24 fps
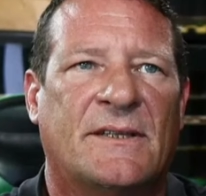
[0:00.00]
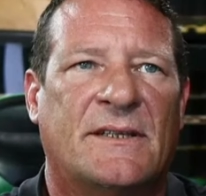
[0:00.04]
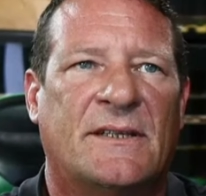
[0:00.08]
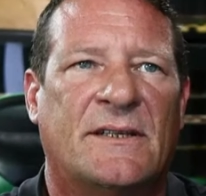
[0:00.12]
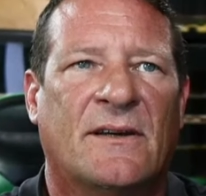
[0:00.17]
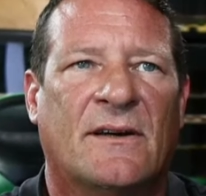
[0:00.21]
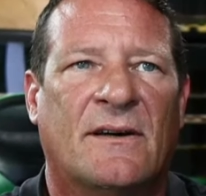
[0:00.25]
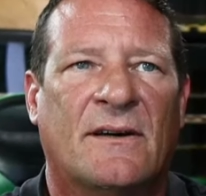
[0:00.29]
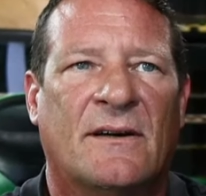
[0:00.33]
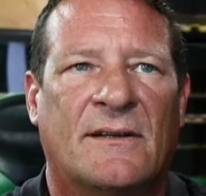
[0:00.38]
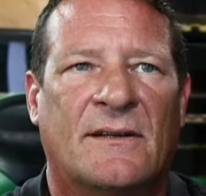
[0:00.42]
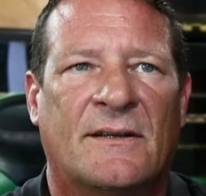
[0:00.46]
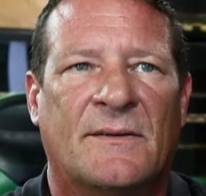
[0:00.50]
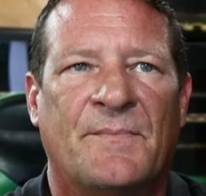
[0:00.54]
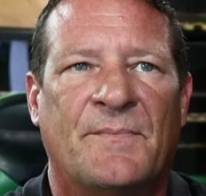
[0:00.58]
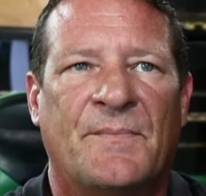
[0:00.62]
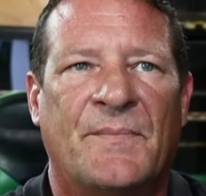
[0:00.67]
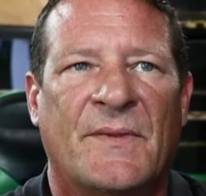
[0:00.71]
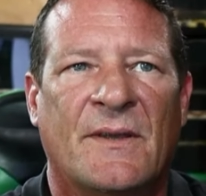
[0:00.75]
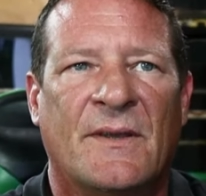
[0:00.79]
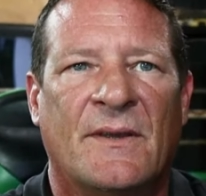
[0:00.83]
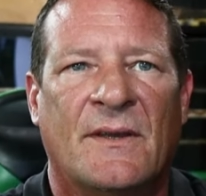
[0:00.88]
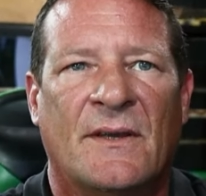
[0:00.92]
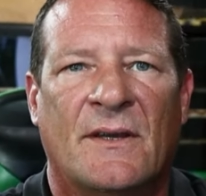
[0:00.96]
the dog.
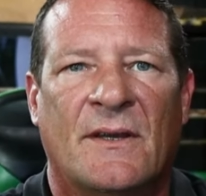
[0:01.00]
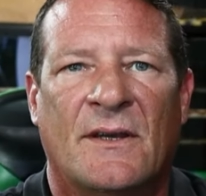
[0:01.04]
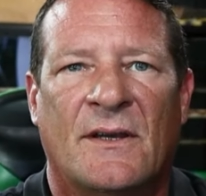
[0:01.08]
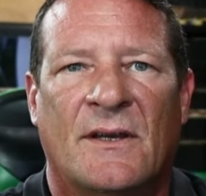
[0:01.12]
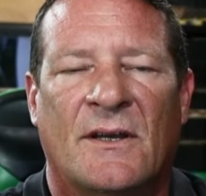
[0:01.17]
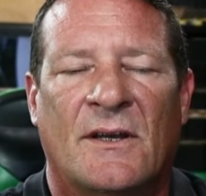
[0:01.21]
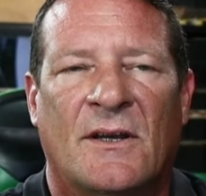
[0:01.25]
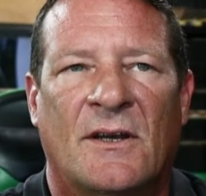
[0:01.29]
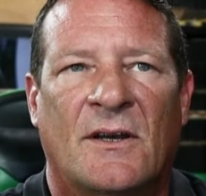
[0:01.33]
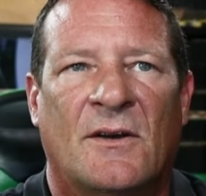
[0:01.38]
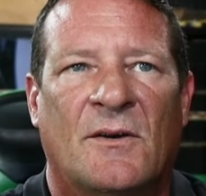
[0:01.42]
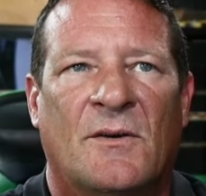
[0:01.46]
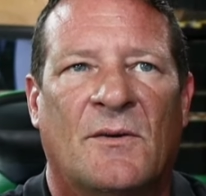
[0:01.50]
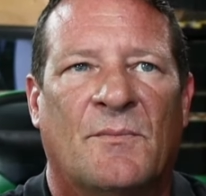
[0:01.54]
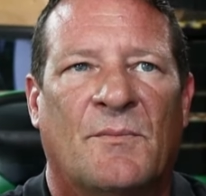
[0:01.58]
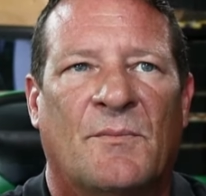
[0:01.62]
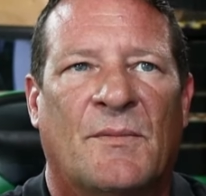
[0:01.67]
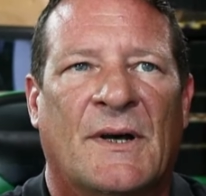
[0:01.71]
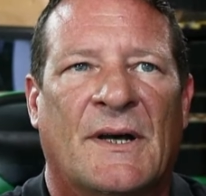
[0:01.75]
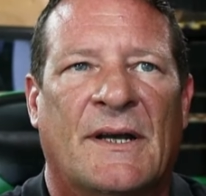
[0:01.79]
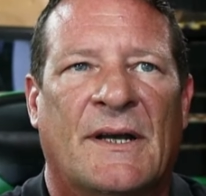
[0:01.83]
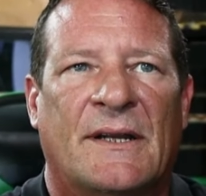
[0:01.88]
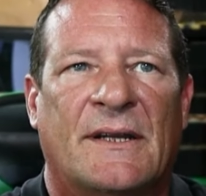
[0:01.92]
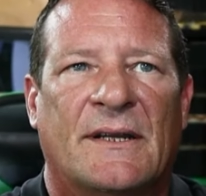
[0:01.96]

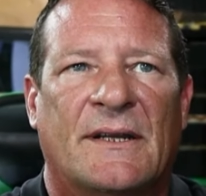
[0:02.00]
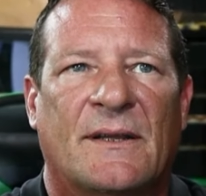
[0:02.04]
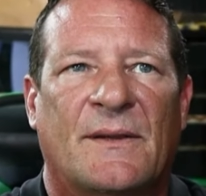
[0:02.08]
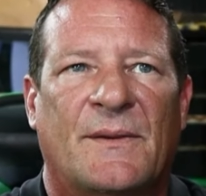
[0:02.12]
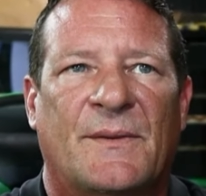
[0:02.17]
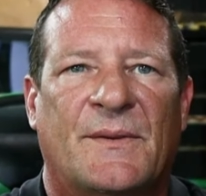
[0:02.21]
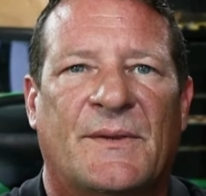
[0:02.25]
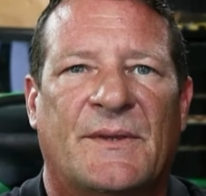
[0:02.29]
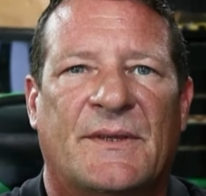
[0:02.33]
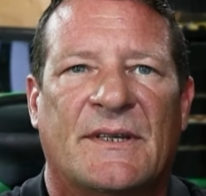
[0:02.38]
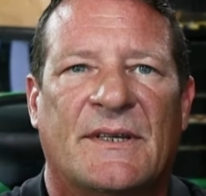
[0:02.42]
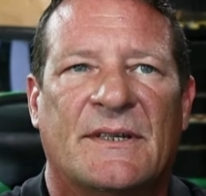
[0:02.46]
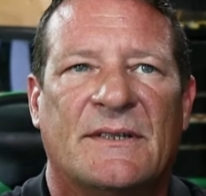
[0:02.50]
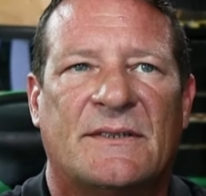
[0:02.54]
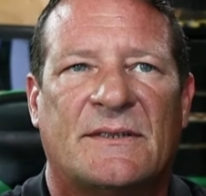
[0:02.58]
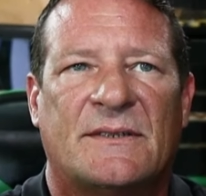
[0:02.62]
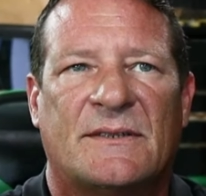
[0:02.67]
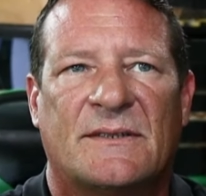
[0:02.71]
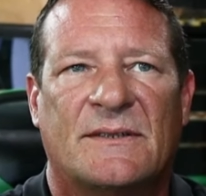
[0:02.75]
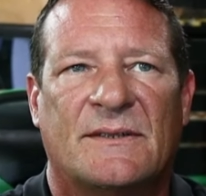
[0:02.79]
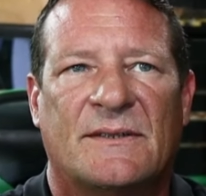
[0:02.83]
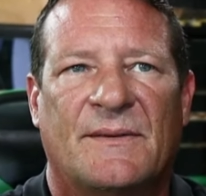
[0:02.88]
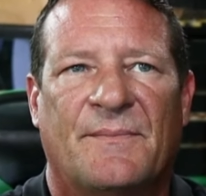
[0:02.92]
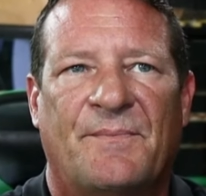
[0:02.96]
But
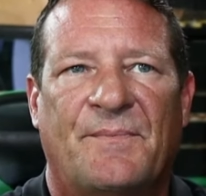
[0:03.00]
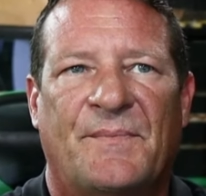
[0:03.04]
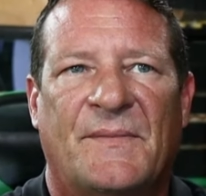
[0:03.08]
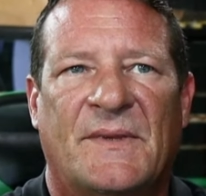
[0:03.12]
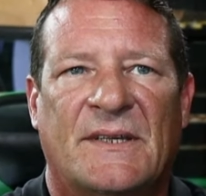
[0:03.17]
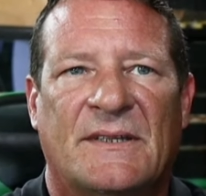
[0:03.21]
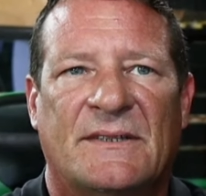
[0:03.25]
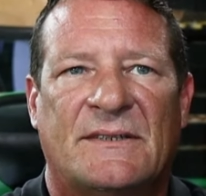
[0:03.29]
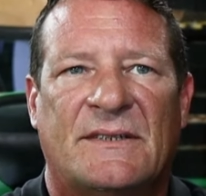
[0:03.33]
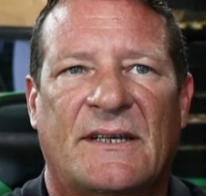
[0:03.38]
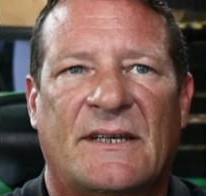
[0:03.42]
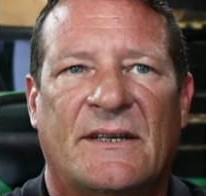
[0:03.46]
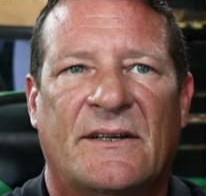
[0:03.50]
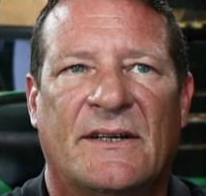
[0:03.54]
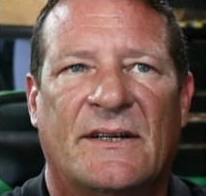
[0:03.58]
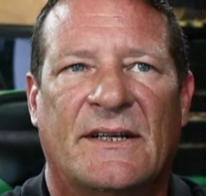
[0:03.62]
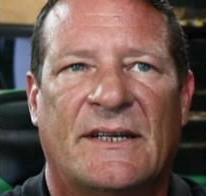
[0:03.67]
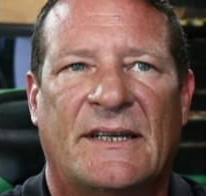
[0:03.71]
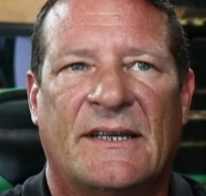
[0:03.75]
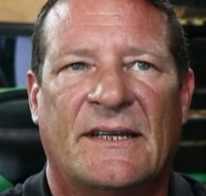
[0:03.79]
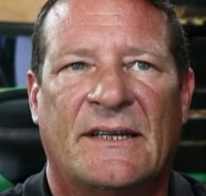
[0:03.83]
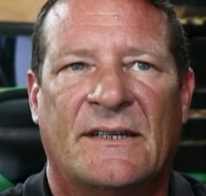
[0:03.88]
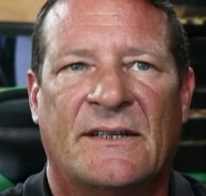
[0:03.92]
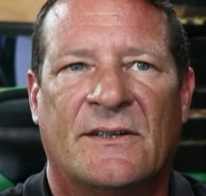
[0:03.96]
this here
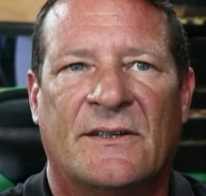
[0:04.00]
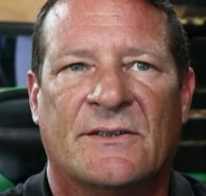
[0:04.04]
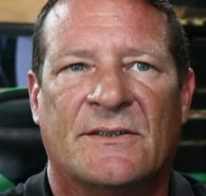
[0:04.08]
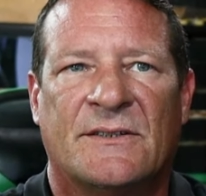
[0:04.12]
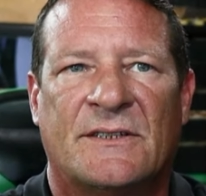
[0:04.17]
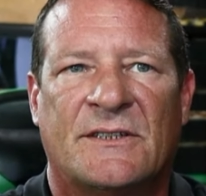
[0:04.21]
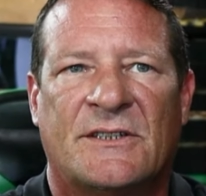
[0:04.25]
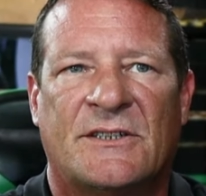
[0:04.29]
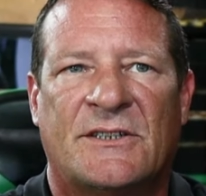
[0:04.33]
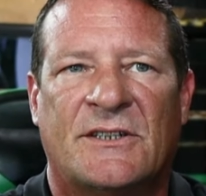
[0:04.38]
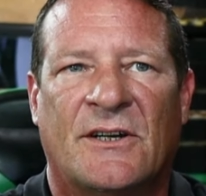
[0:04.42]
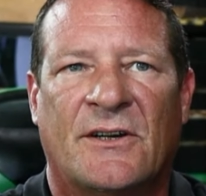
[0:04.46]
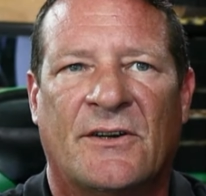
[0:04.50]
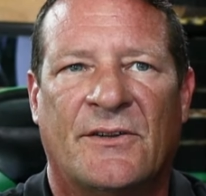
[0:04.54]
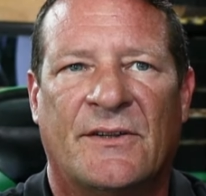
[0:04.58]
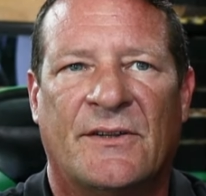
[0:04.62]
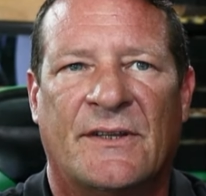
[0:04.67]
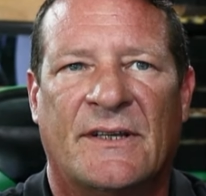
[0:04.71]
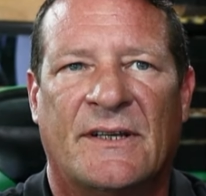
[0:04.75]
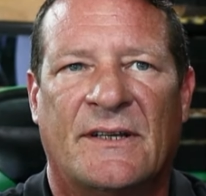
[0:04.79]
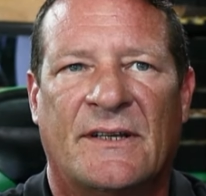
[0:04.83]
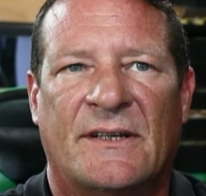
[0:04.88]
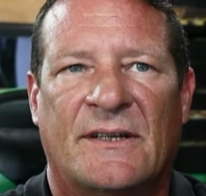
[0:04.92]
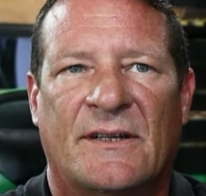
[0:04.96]
again goes to show
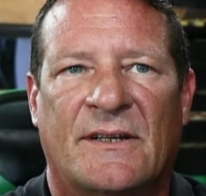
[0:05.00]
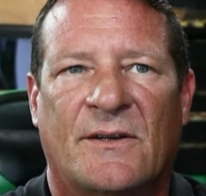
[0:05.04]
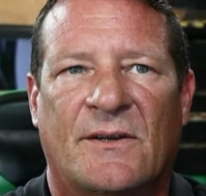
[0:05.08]
that,